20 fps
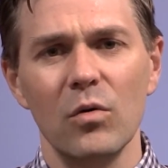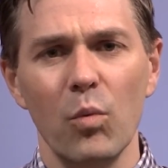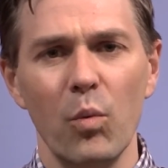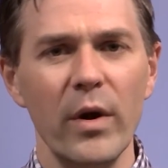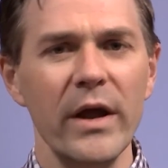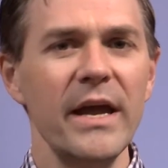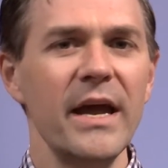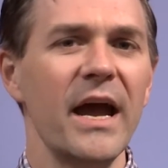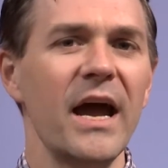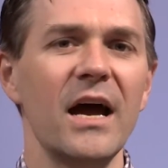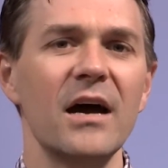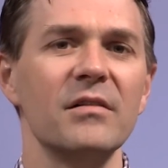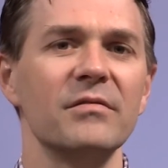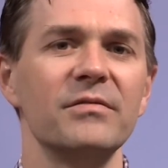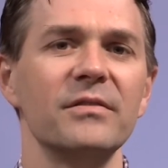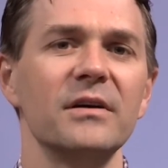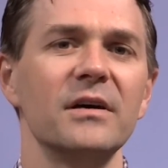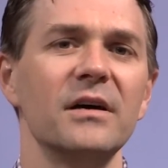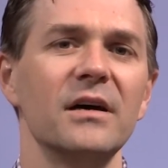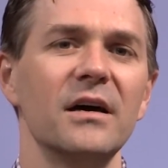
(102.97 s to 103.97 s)
we
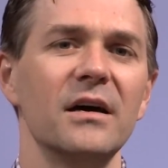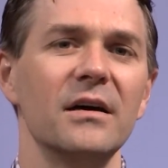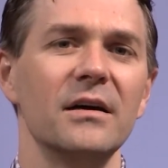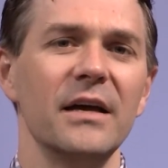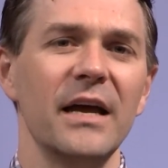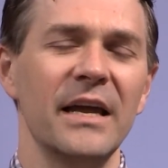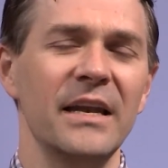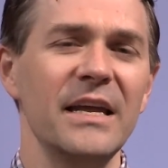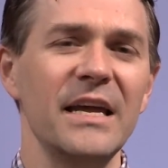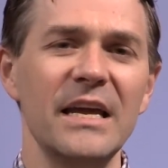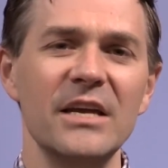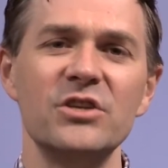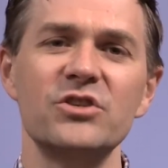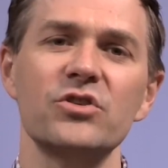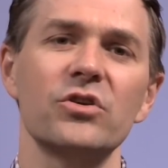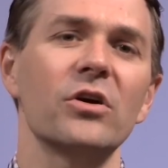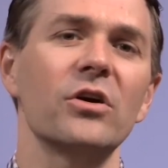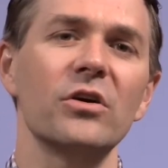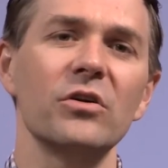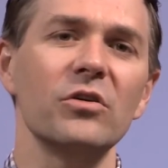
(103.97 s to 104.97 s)
have an
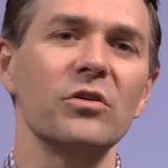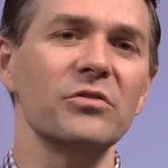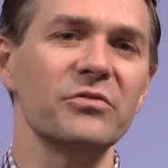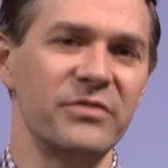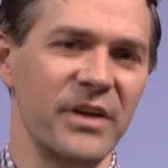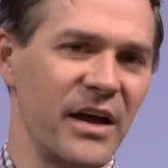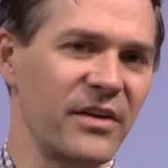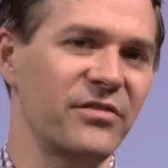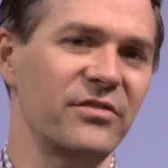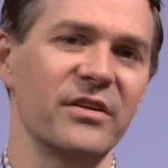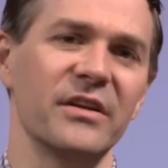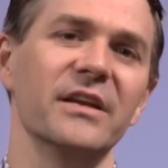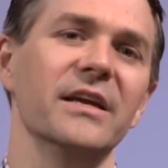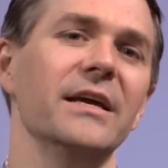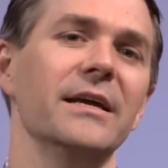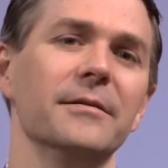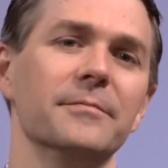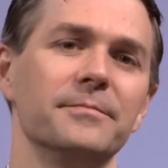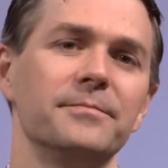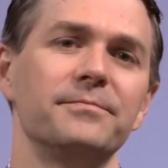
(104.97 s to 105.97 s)
eternal
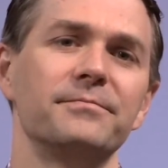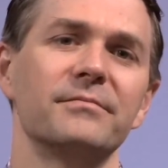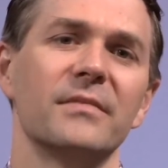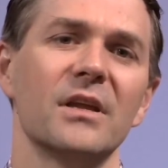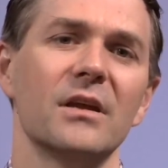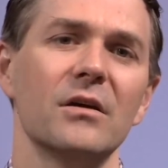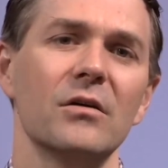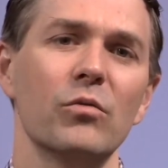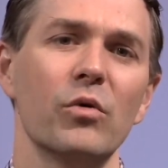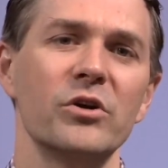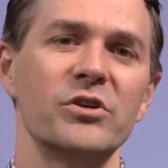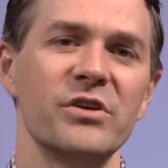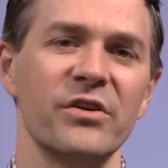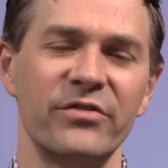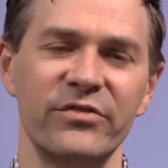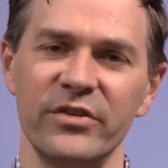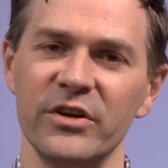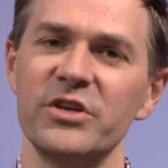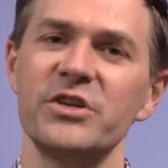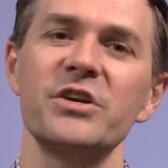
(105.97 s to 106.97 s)
destiny which is
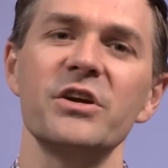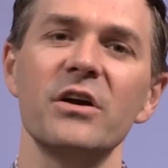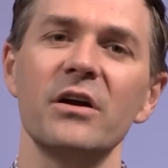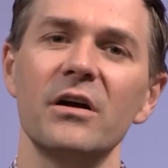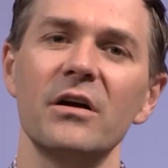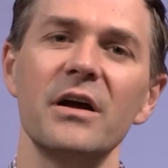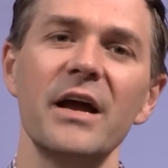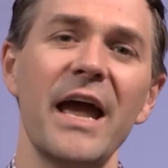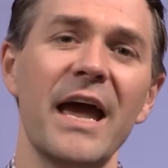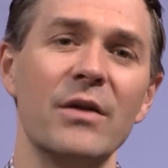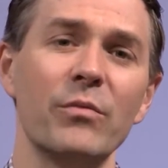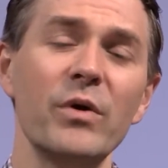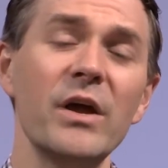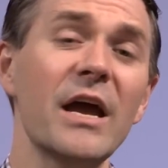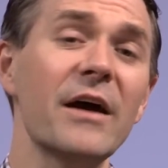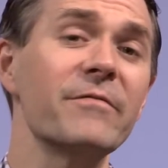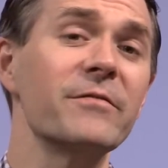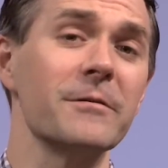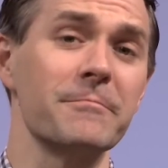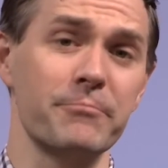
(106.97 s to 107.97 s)
secure, and we
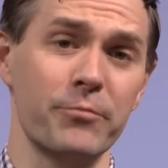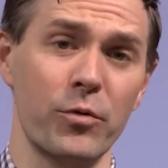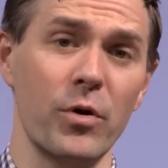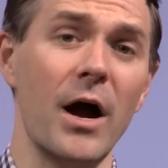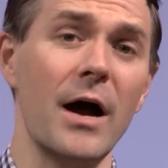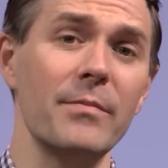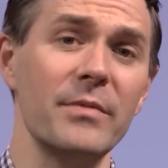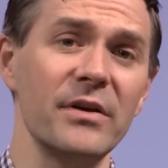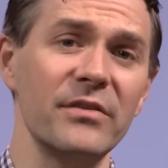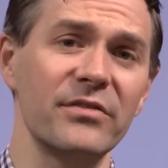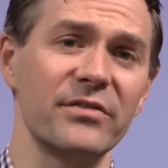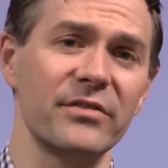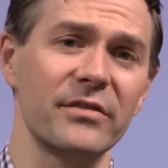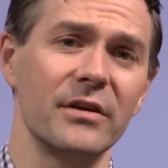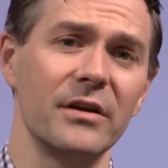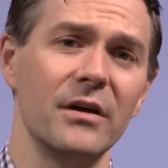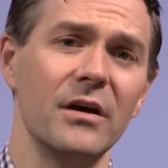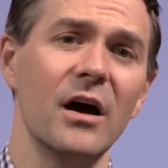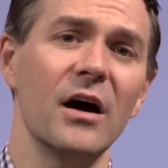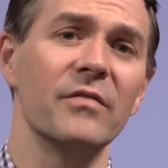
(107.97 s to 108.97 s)
have the promise
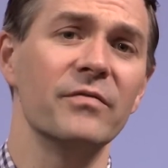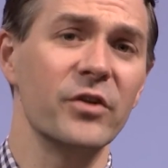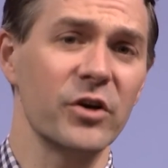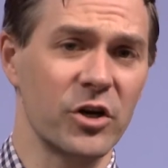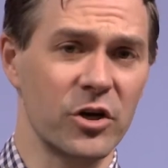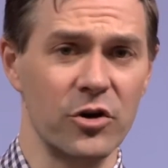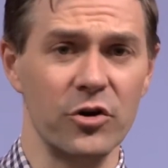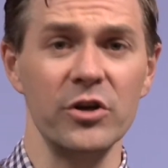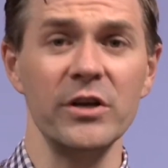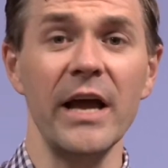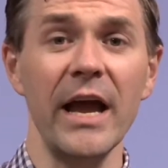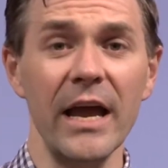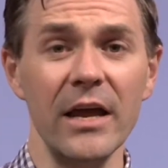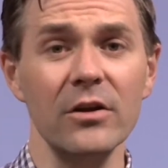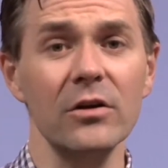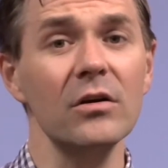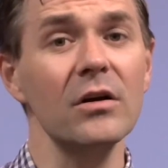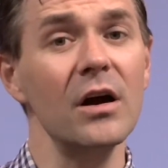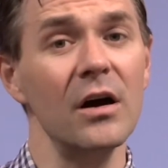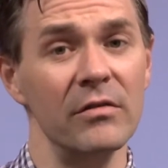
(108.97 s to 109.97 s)
of the
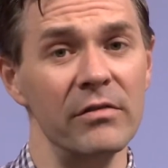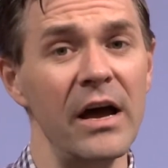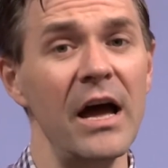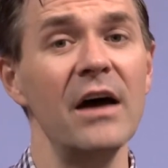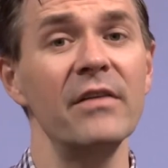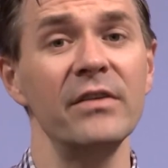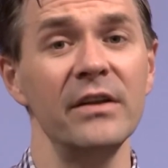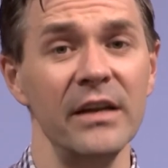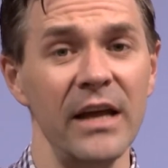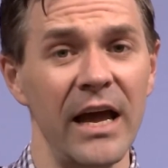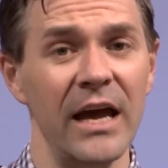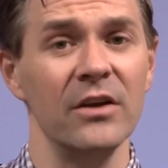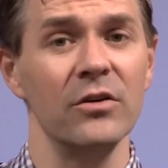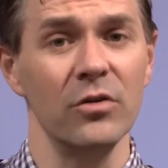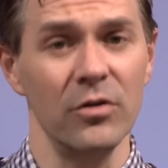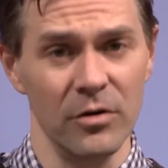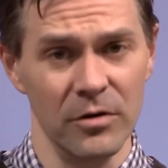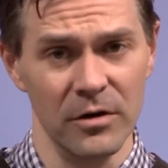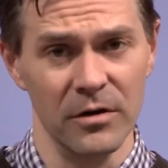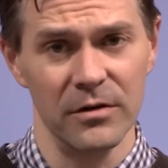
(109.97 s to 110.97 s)
Creator of heaven and
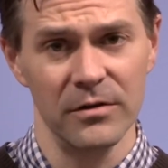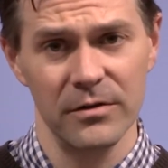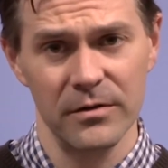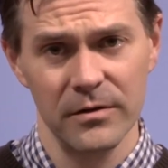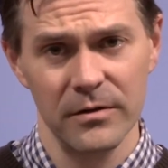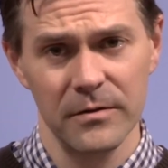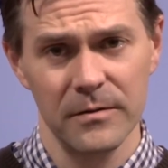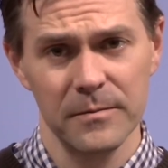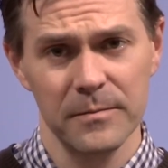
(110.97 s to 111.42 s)
earth